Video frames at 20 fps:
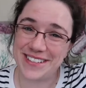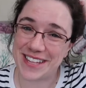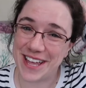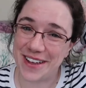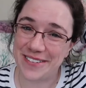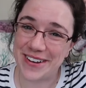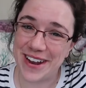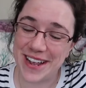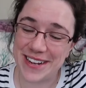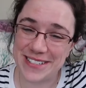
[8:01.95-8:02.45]
because I
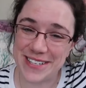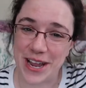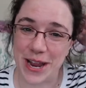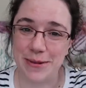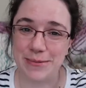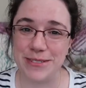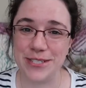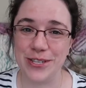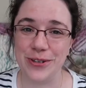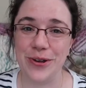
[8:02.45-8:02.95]
haven't had
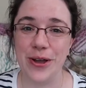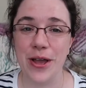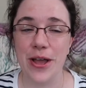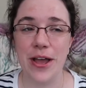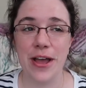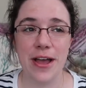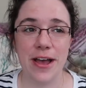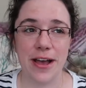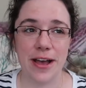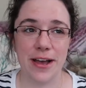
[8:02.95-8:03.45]
time to.
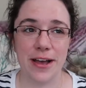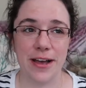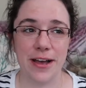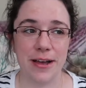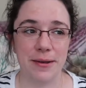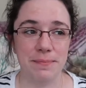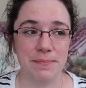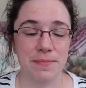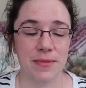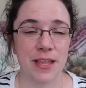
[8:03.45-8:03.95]

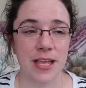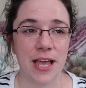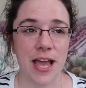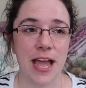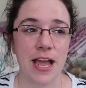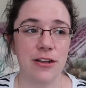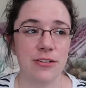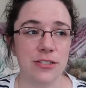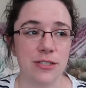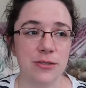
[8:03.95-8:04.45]
I
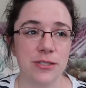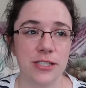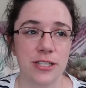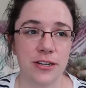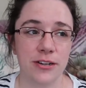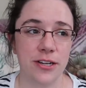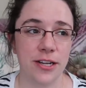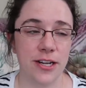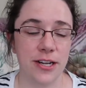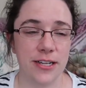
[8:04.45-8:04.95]
also
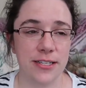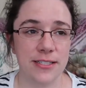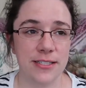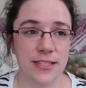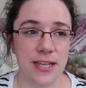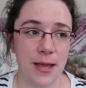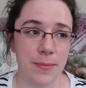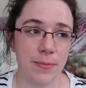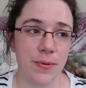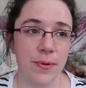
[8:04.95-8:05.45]
started a
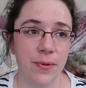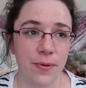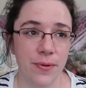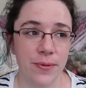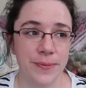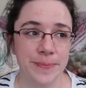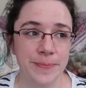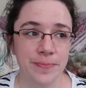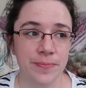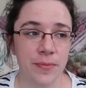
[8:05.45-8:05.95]

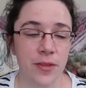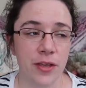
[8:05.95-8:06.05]
sample